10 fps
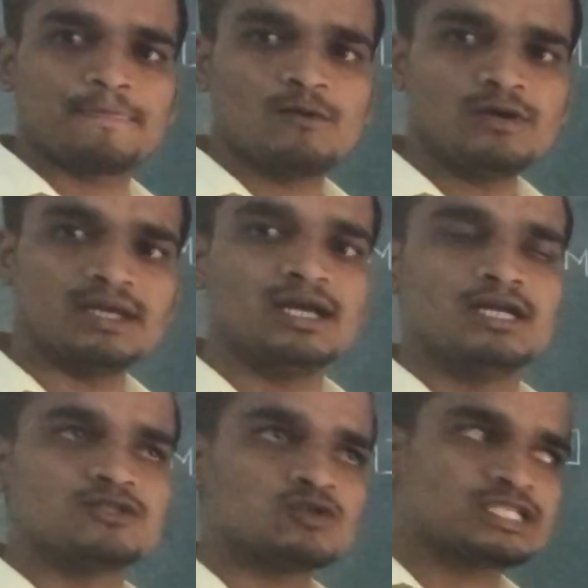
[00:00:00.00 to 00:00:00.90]
Okay,
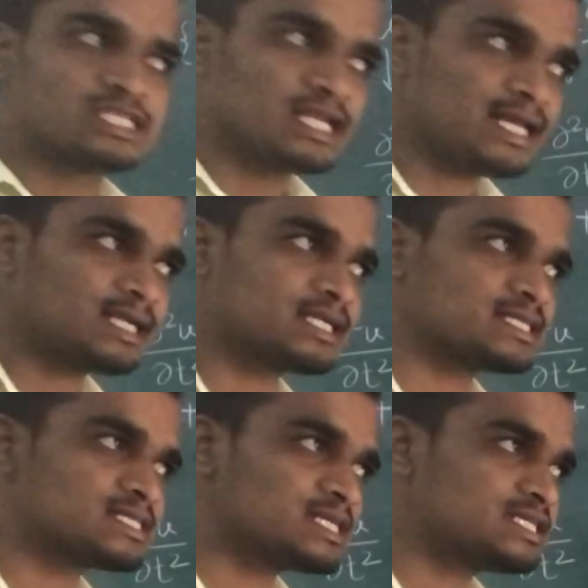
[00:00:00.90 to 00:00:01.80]
so select
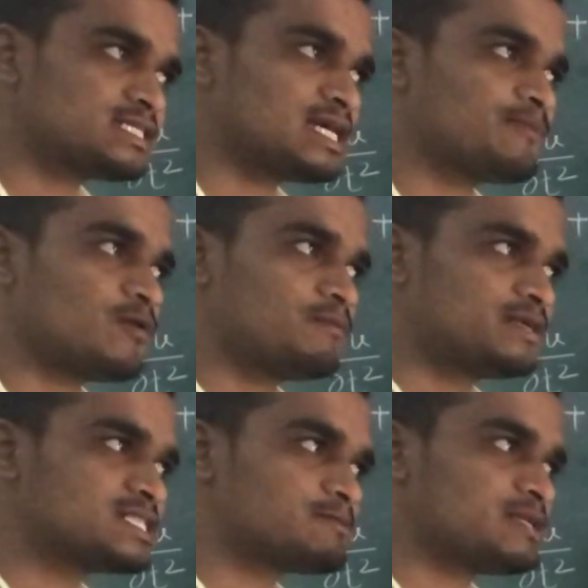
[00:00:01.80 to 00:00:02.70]
such type of
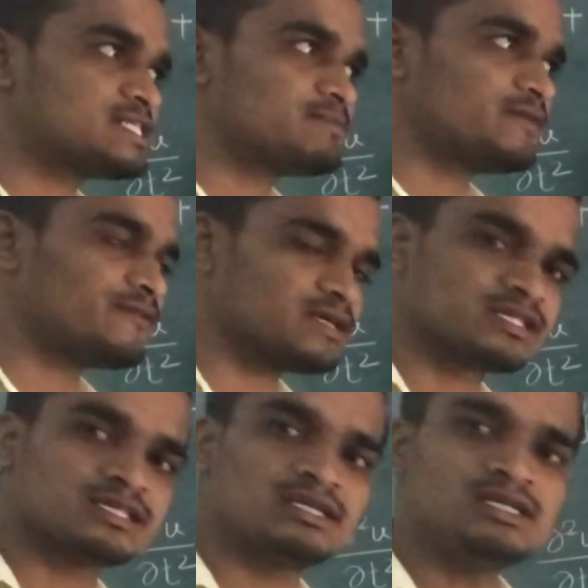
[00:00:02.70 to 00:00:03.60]
displacement
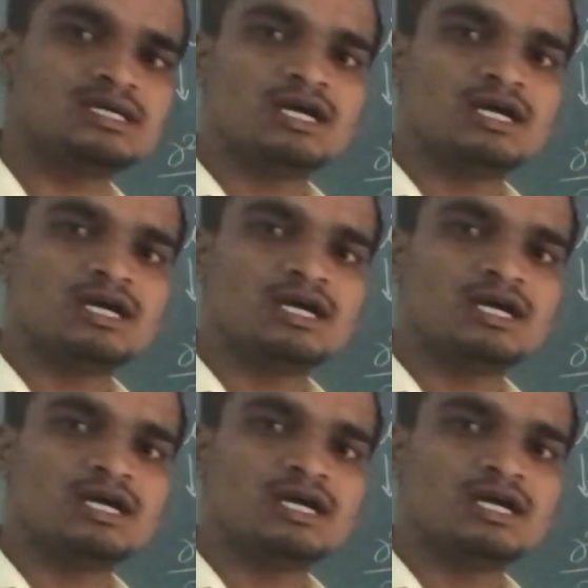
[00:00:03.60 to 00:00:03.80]
function